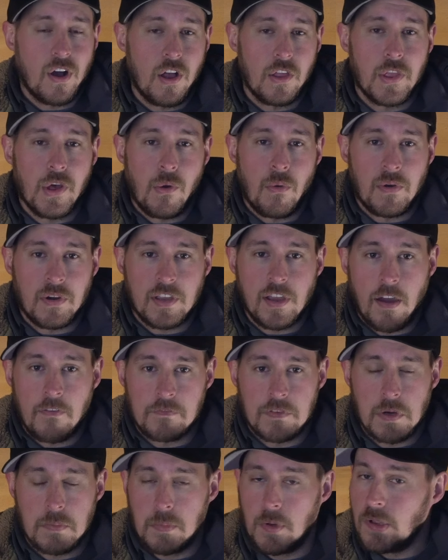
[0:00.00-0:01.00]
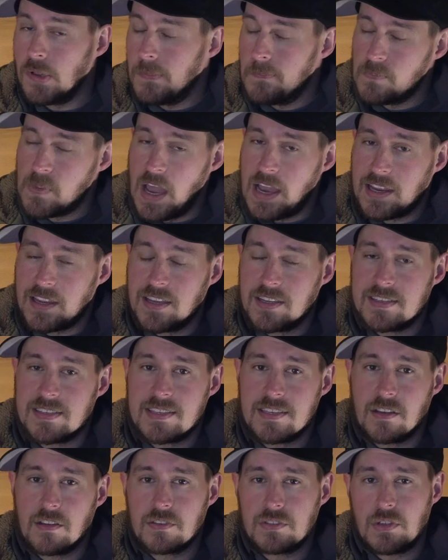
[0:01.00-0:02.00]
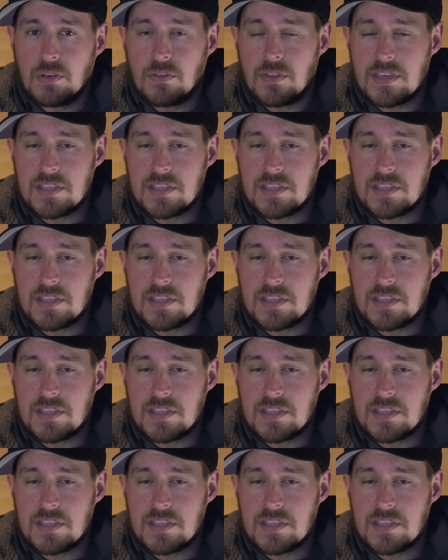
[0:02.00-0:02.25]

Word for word: although uncomfortable, I could still do